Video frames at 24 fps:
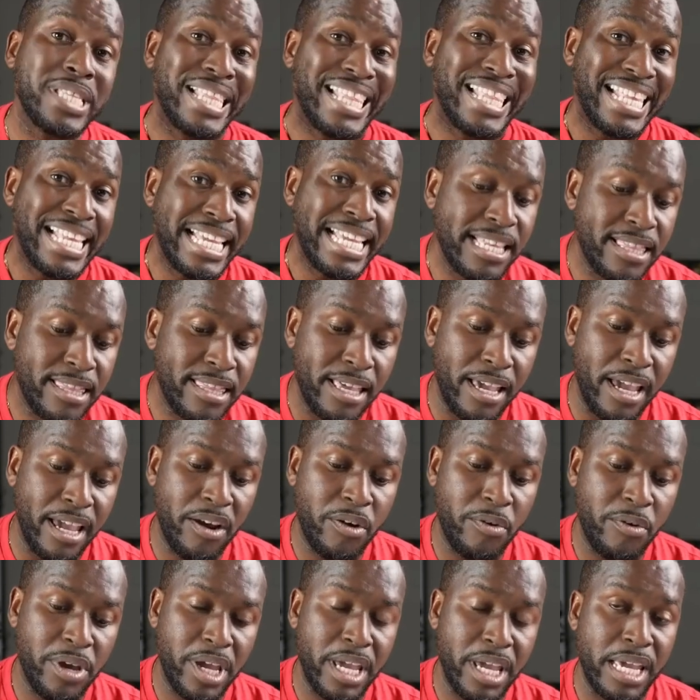to lead the
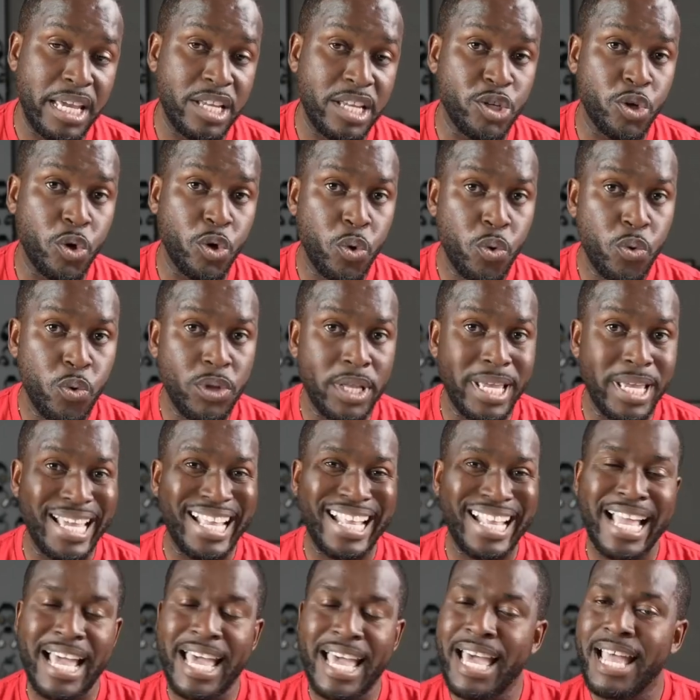area in
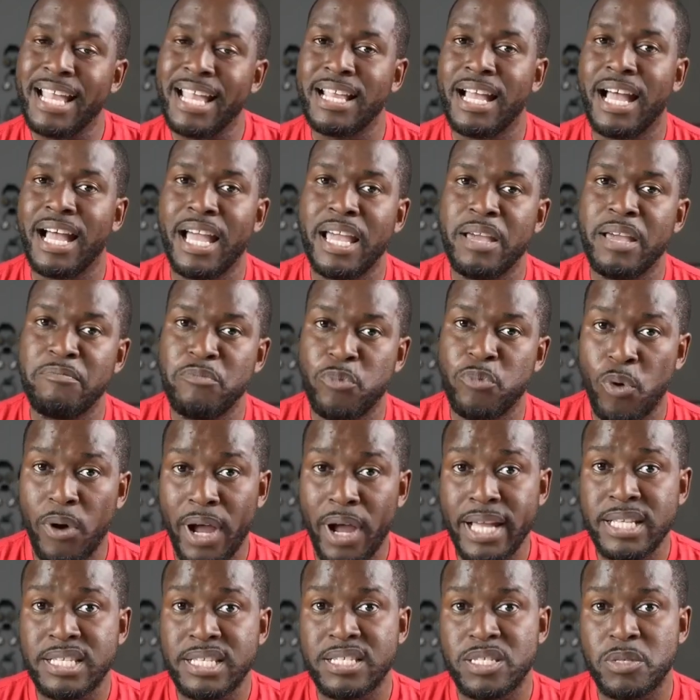cooling, and I am
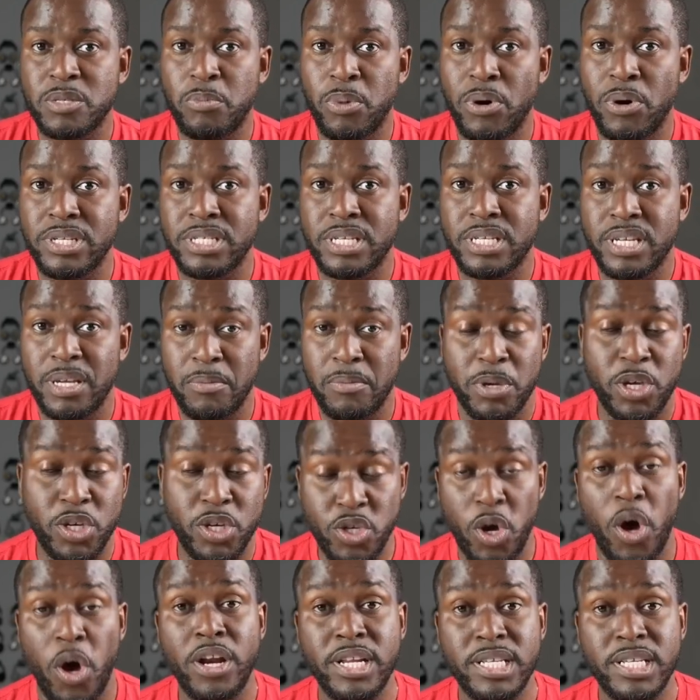quite disappointed here
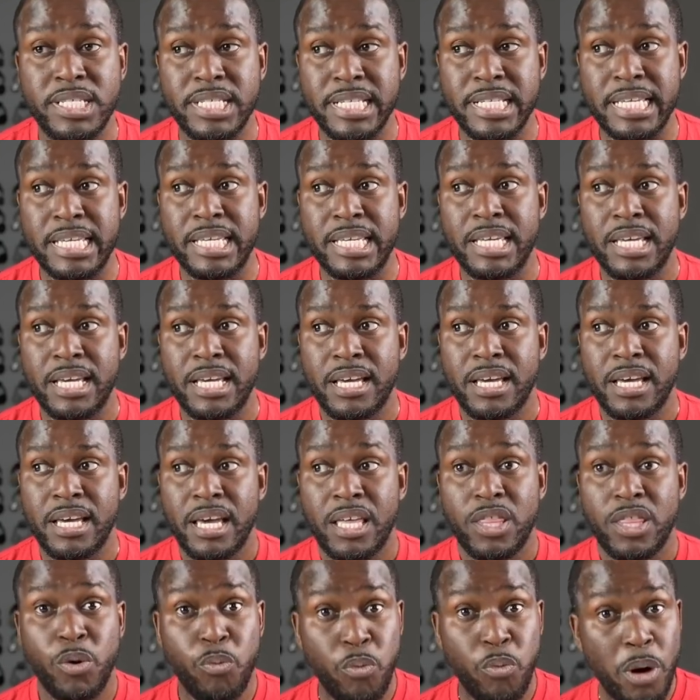because honestly, the